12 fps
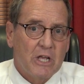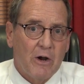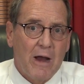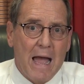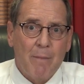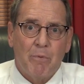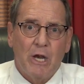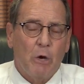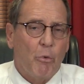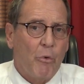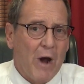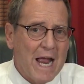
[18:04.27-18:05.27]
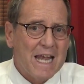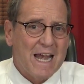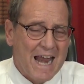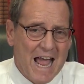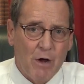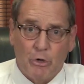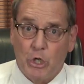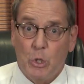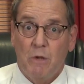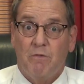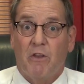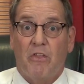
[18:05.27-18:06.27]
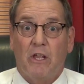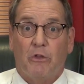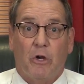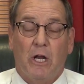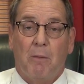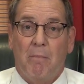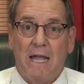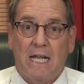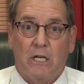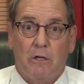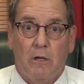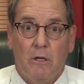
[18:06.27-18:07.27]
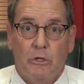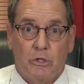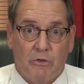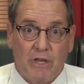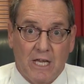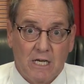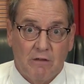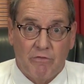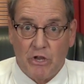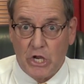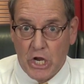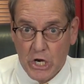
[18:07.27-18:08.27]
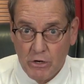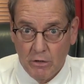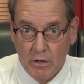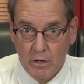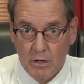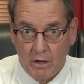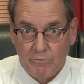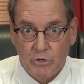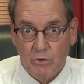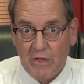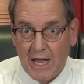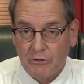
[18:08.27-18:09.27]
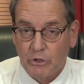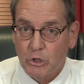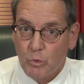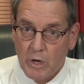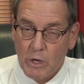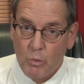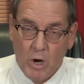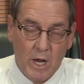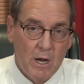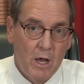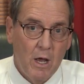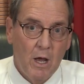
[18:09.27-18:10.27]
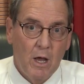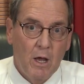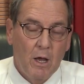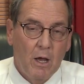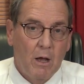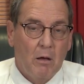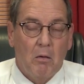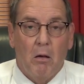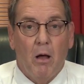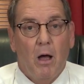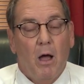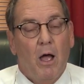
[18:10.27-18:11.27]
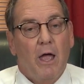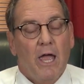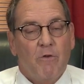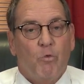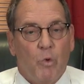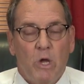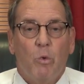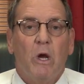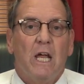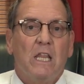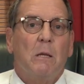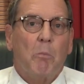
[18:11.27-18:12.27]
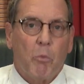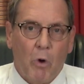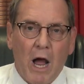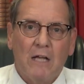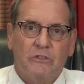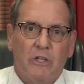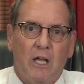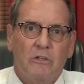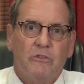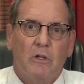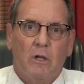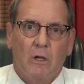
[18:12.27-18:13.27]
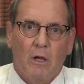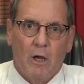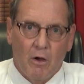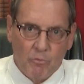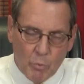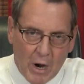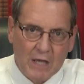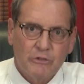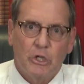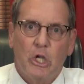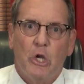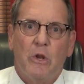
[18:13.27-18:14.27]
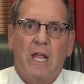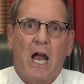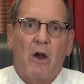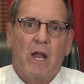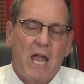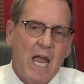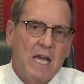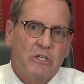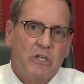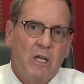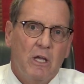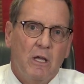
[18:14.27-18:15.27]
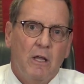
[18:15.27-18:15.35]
that are happening right now. Do you even think they're going to make it to the end of the year of 2021? If we were in the process of prosecuting our case,